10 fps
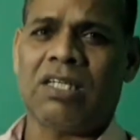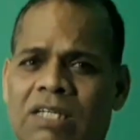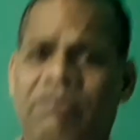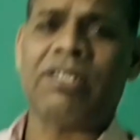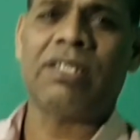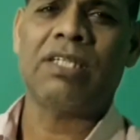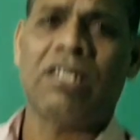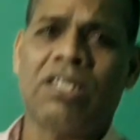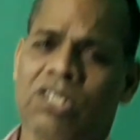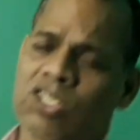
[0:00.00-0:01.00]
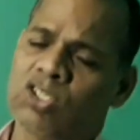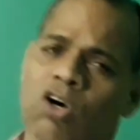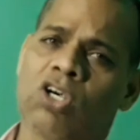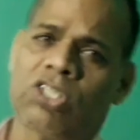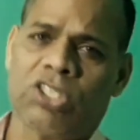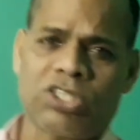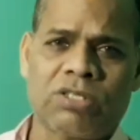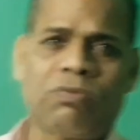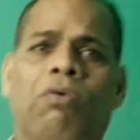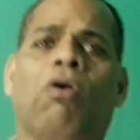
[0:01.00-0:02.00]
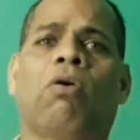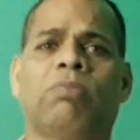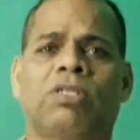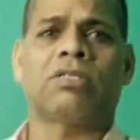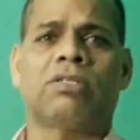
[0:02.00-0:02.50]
even the salt is formed.